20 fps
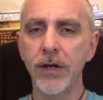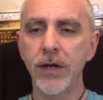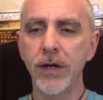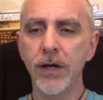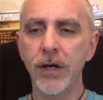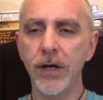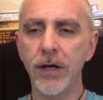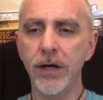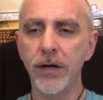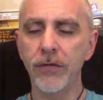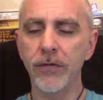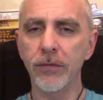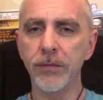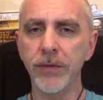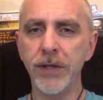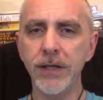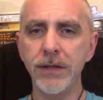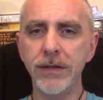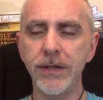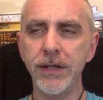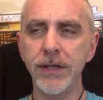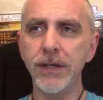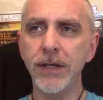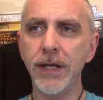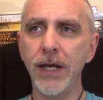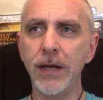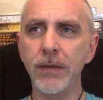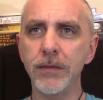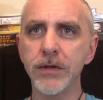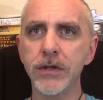from Guillotine
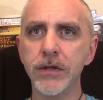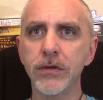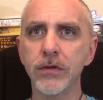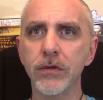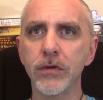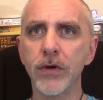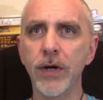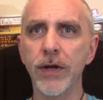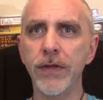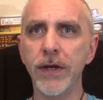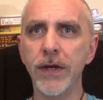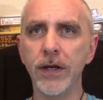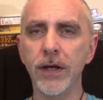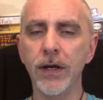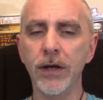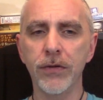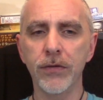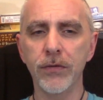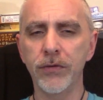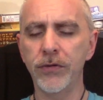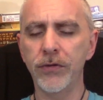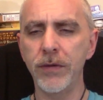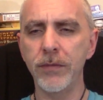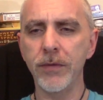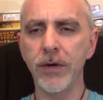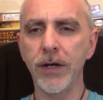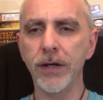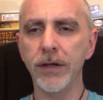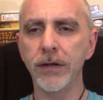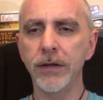Games through, I think, through
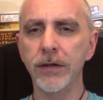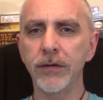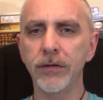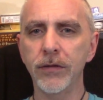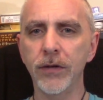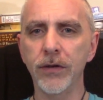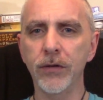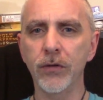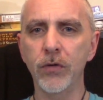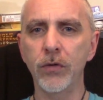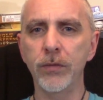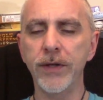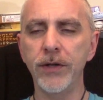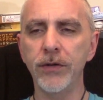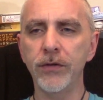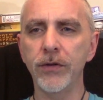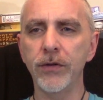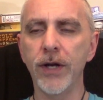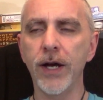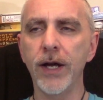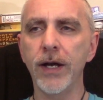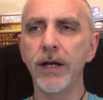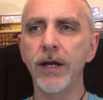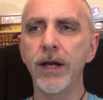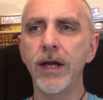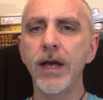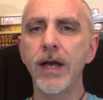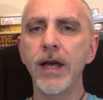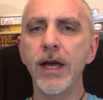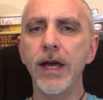Simon, so Cool Minis or Not.
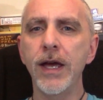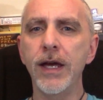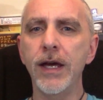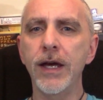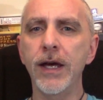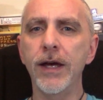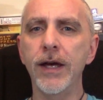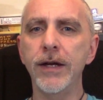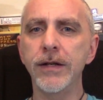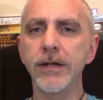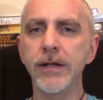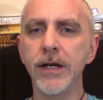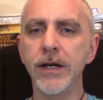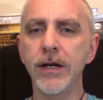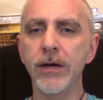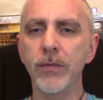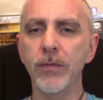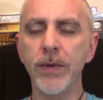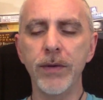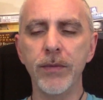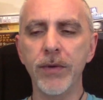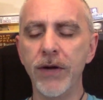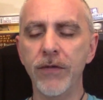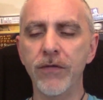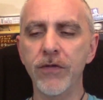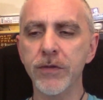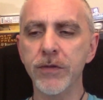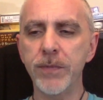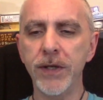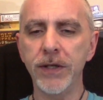And man, when I
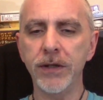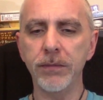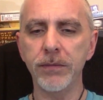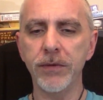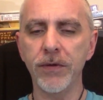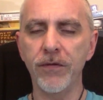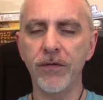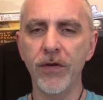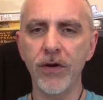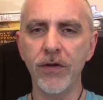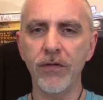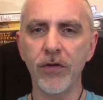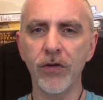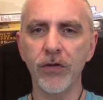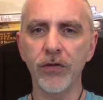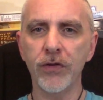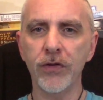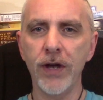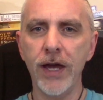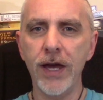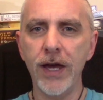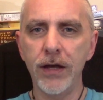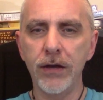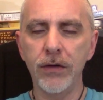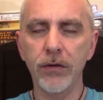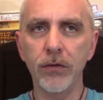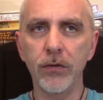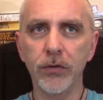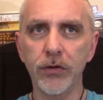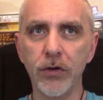first picked up the very first,
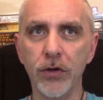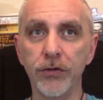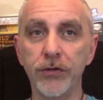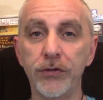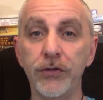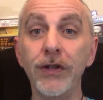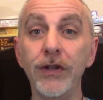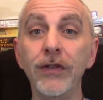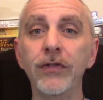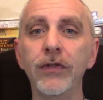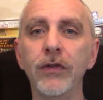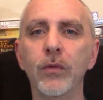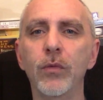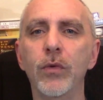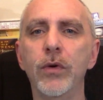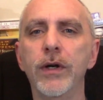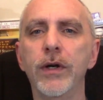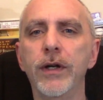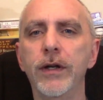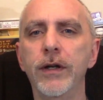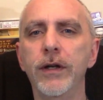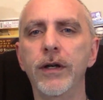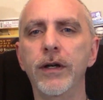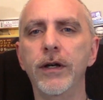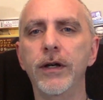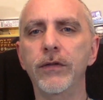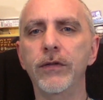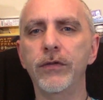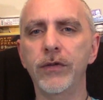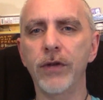it was called Season 1
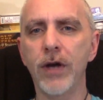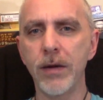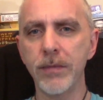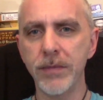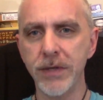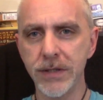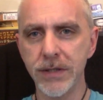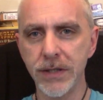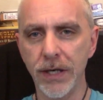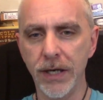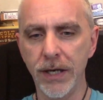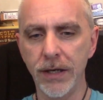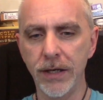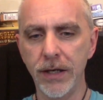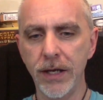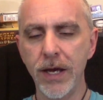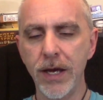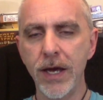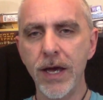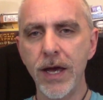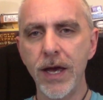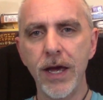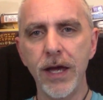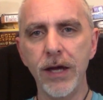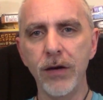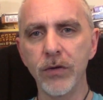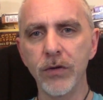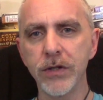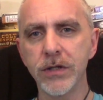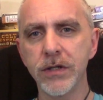of Zombicide.
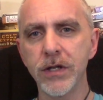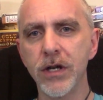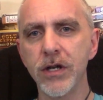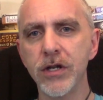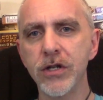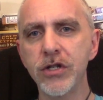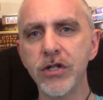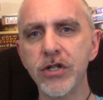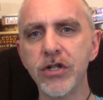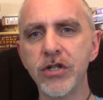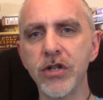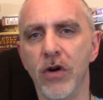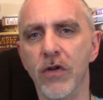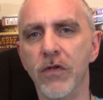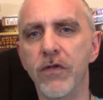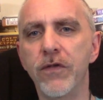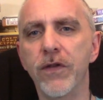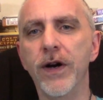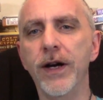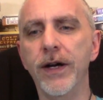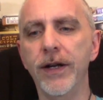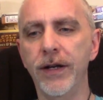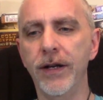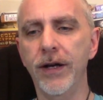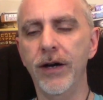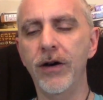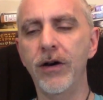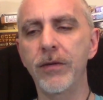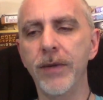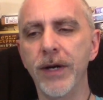It was so fun.
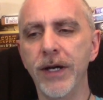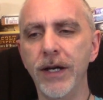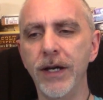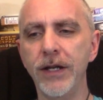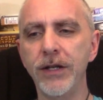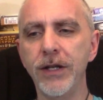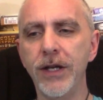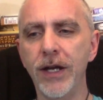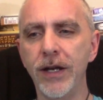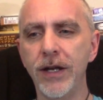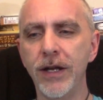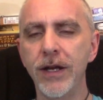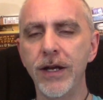Oh my God, you got